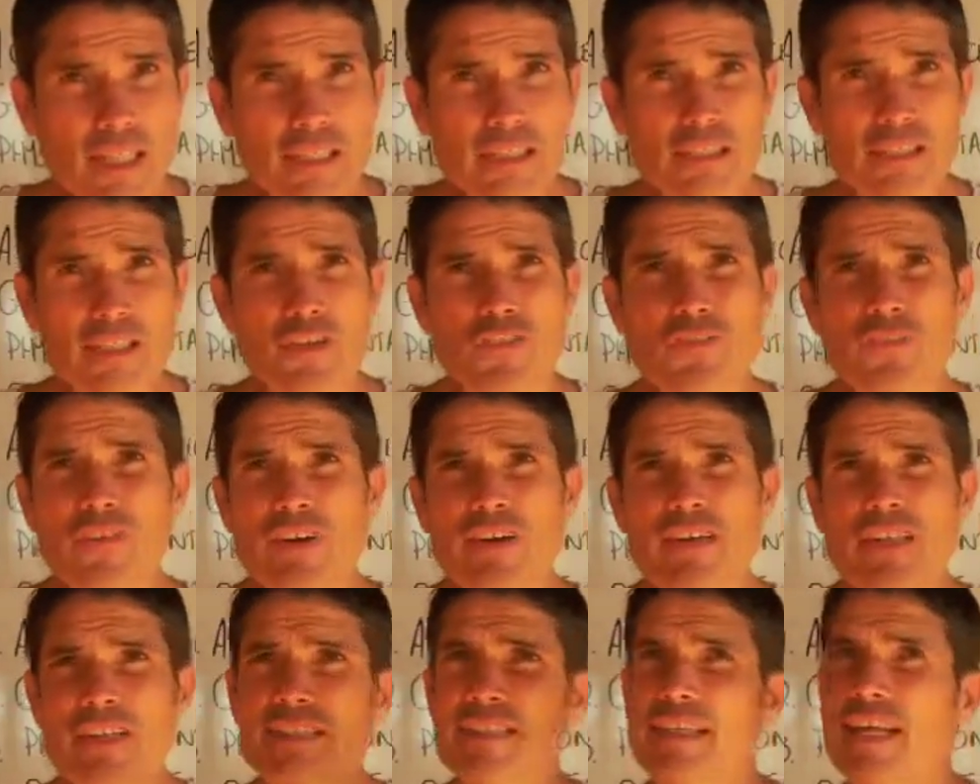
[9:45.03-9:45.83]
So it's
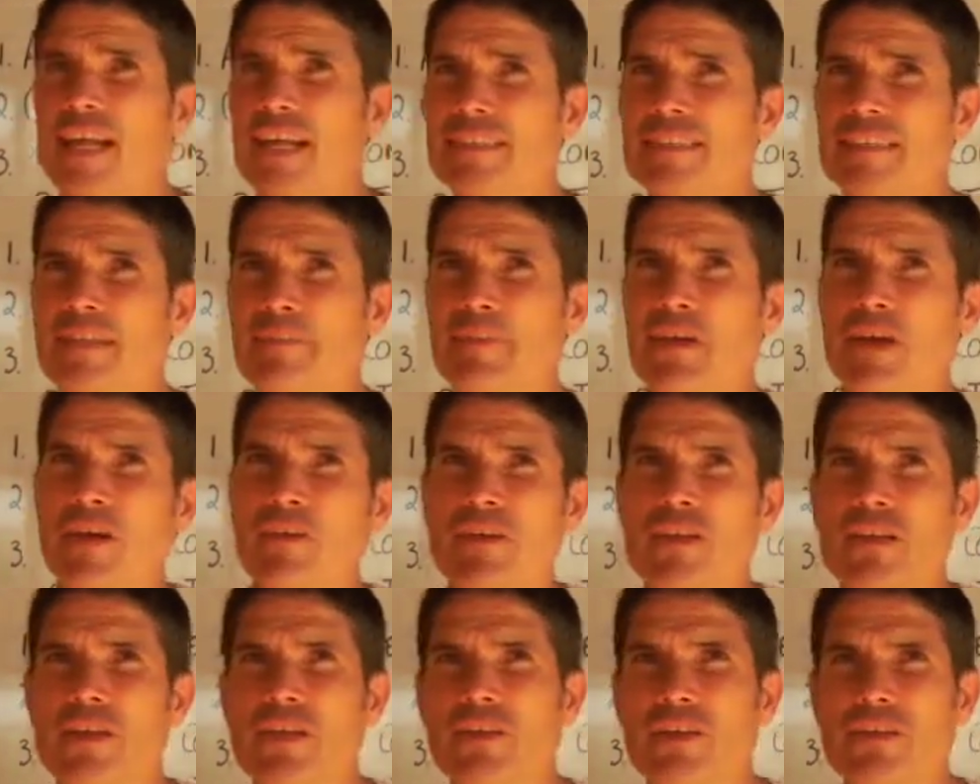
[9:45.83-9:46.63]
Ferry is asking me, oh,
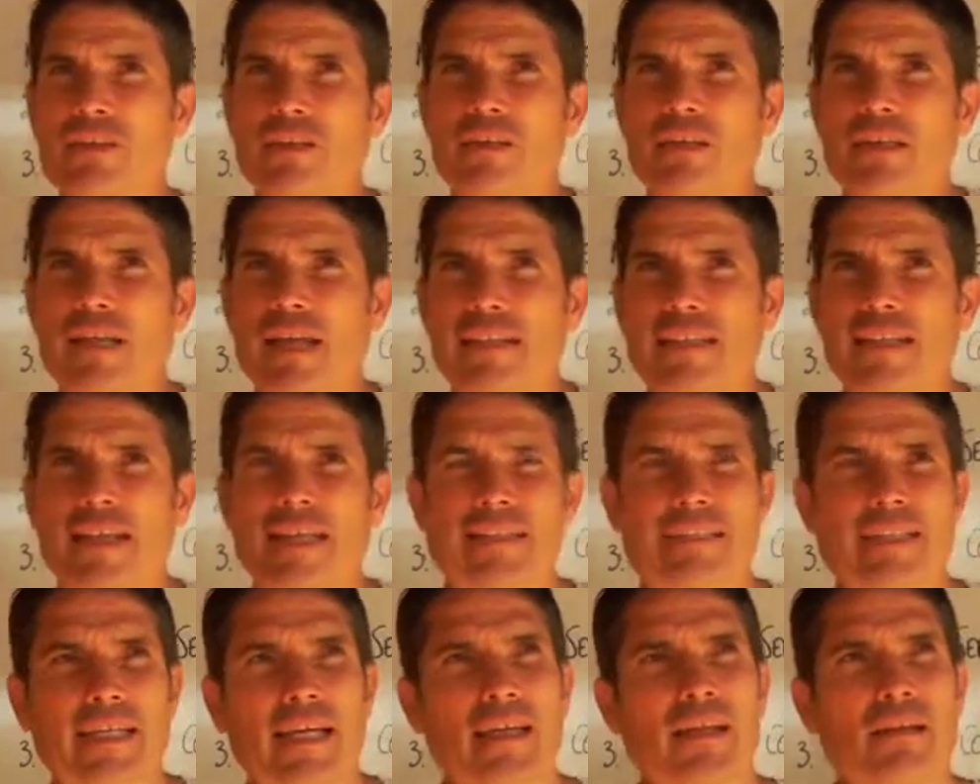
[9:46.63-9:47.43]
can you cut
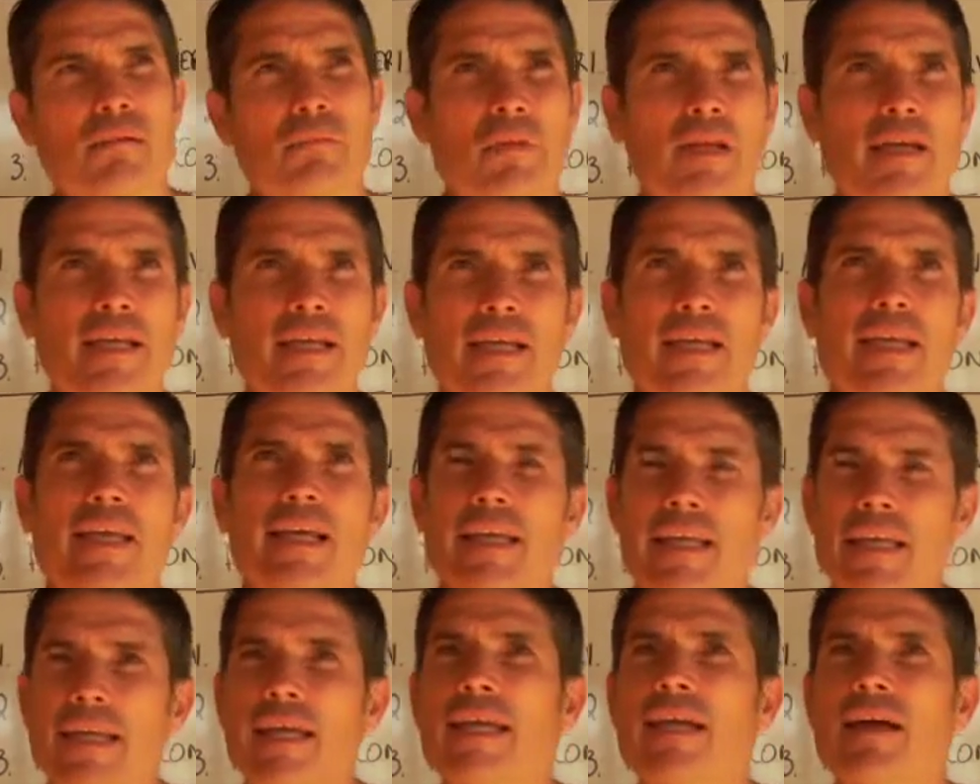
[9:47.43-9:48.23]
that down? I'm like,
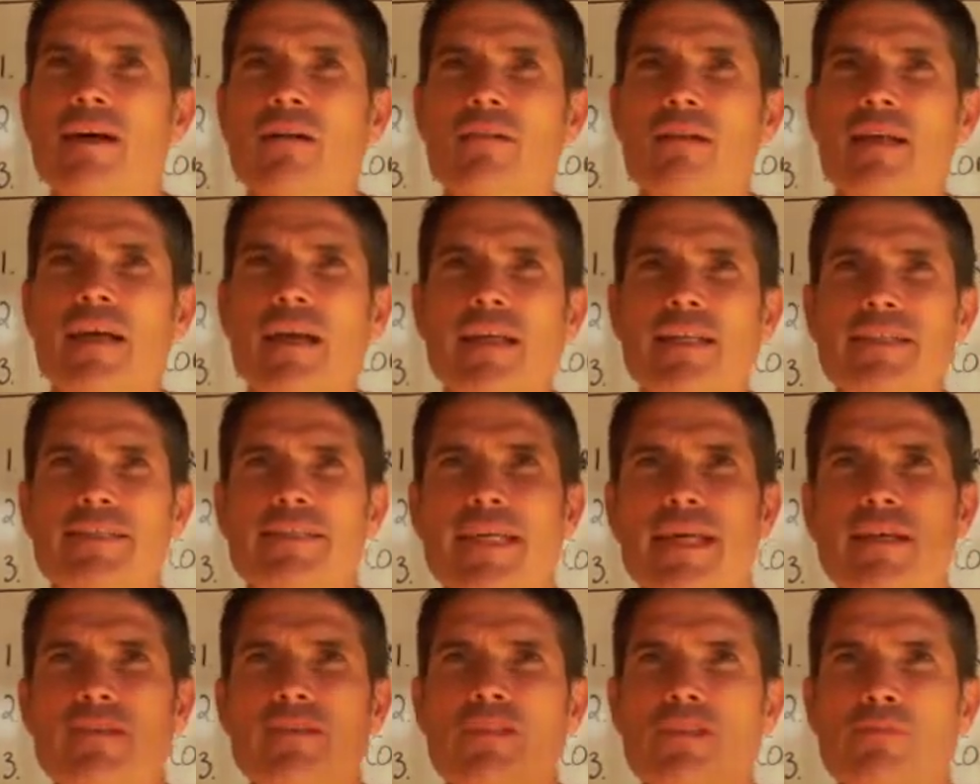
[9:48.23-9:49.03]
yeah, I'll cut it
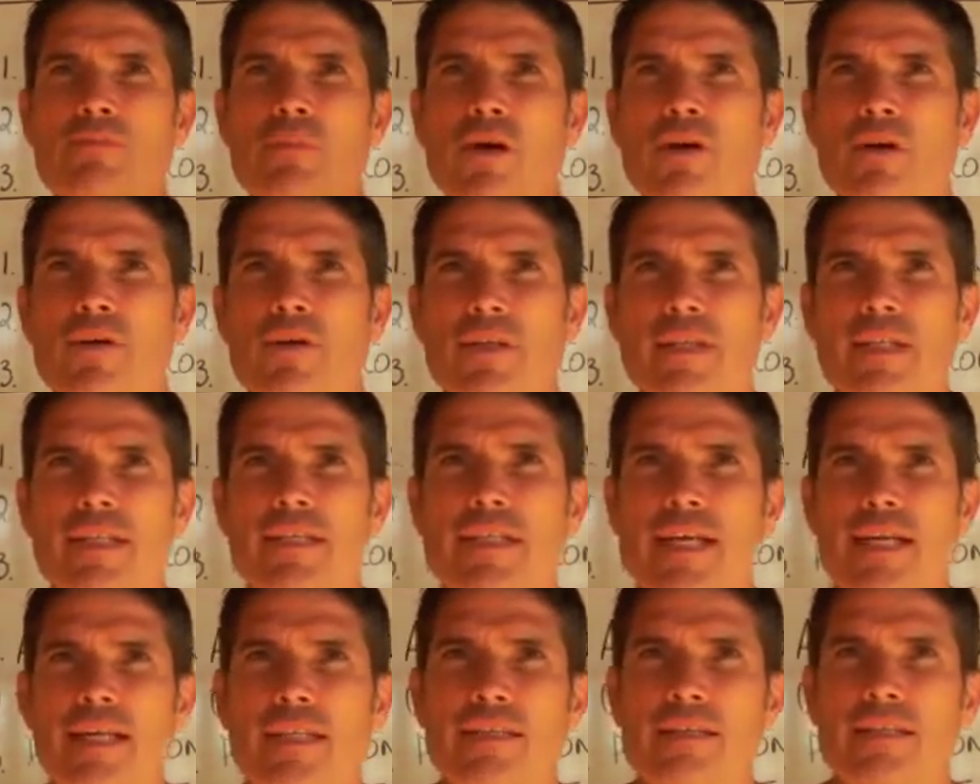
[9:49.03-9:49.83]
down tomorrow in the
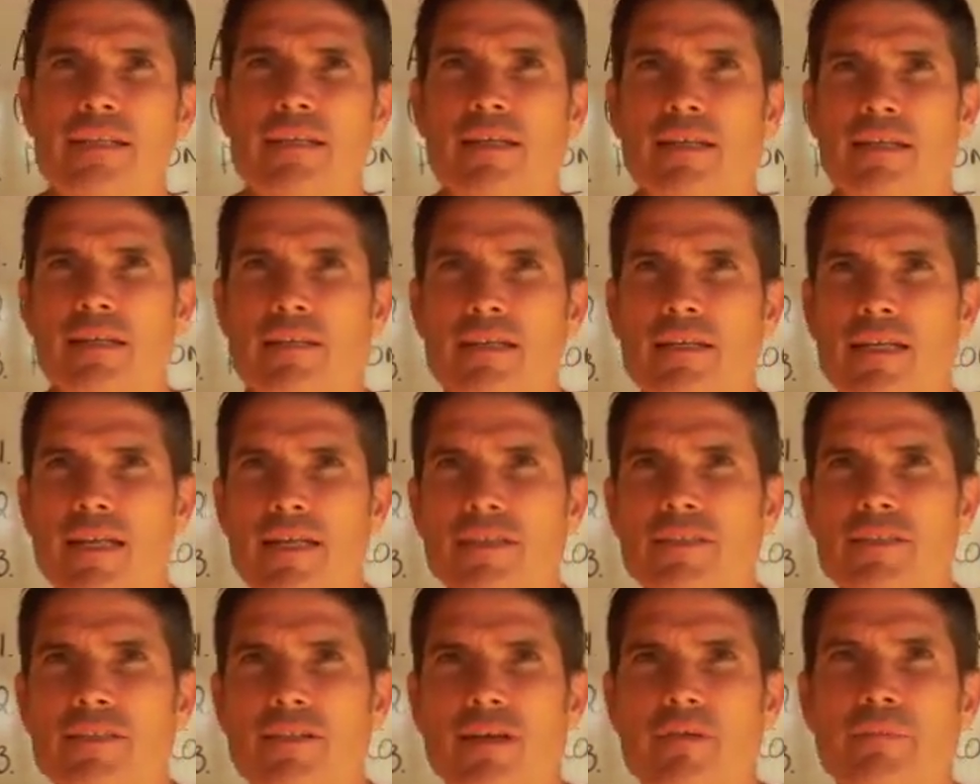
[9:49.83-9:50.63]

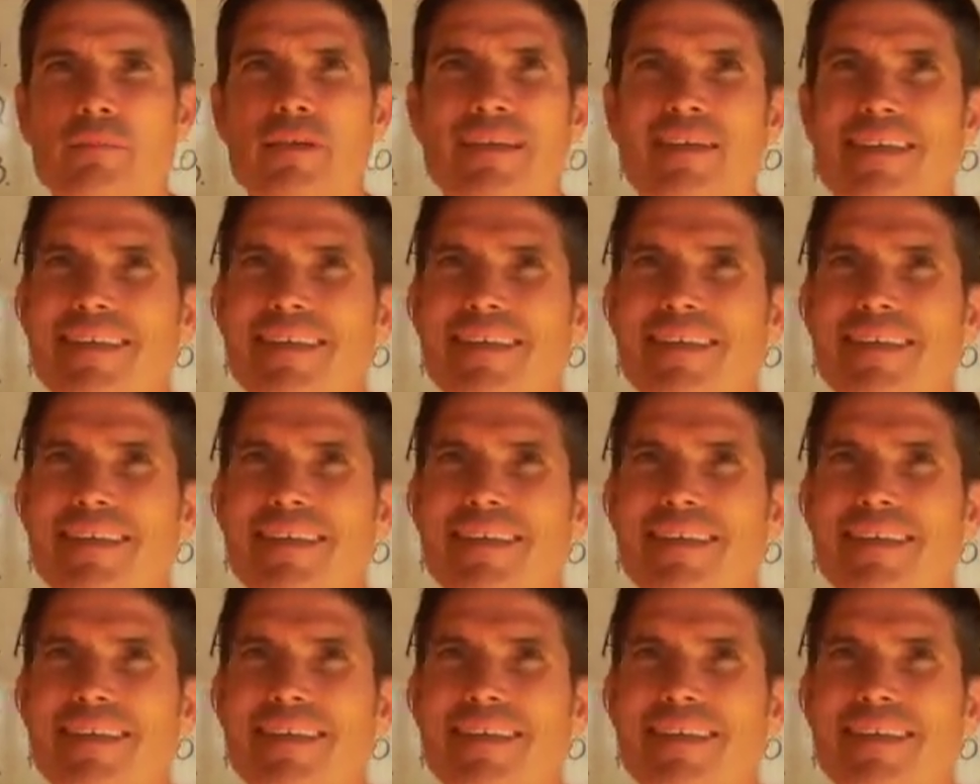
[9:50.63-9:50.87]
daytime.